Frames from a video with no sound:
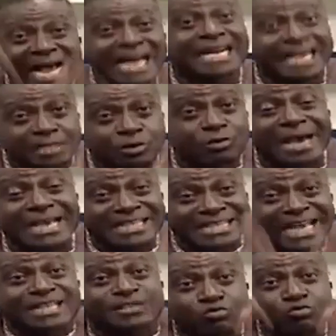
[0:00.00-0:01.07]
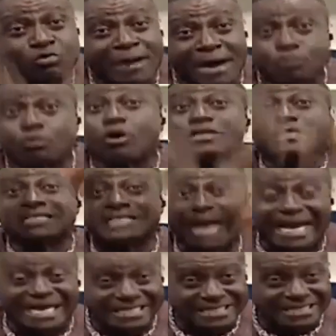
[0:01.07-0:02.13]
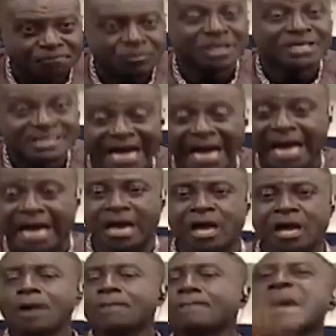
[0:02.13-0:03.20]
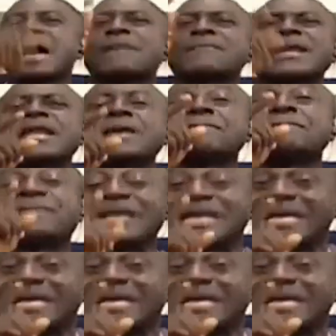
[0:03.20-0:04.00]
is why that woman was sacked. Sir, my meaning playing